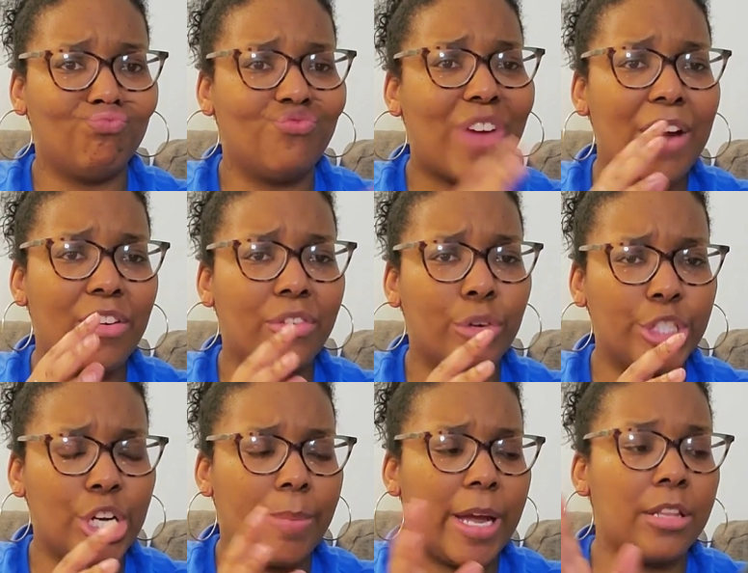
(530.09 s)
five or four
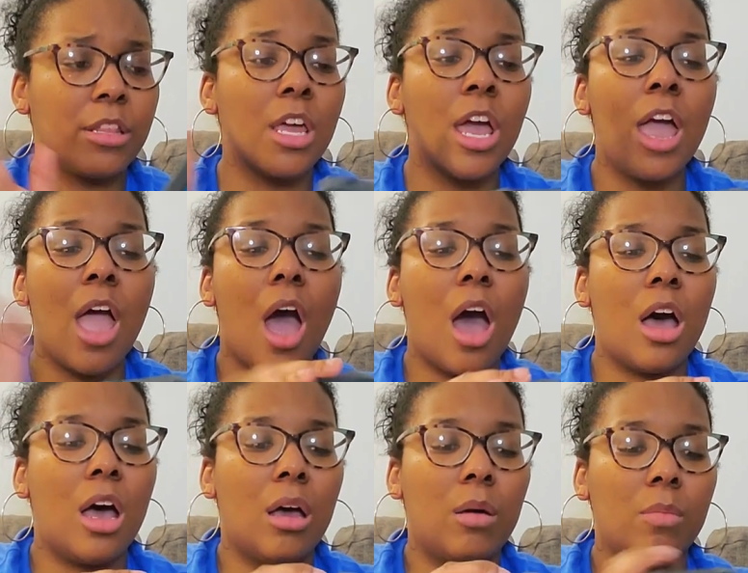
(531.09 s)
terabytes
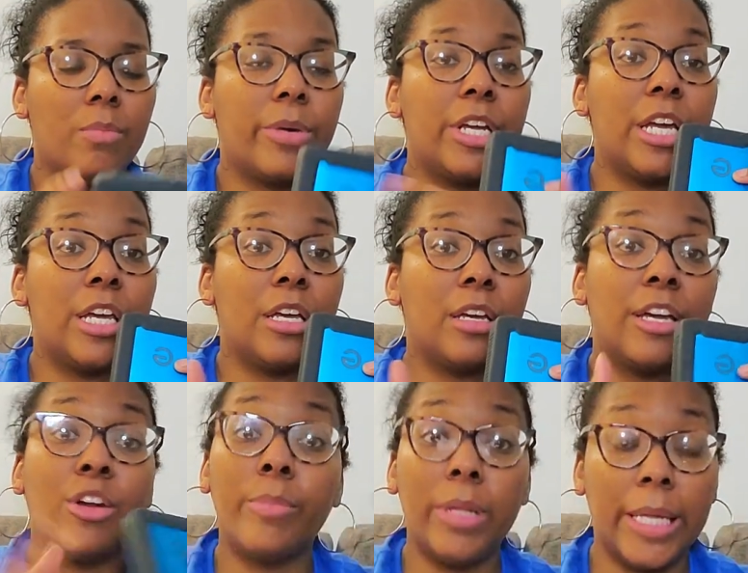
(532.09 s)
um but yeah
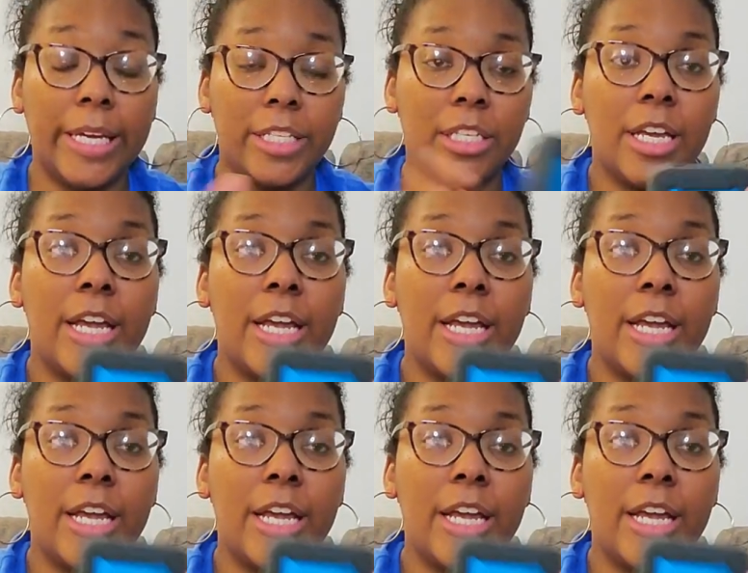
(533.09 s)
it'll be linked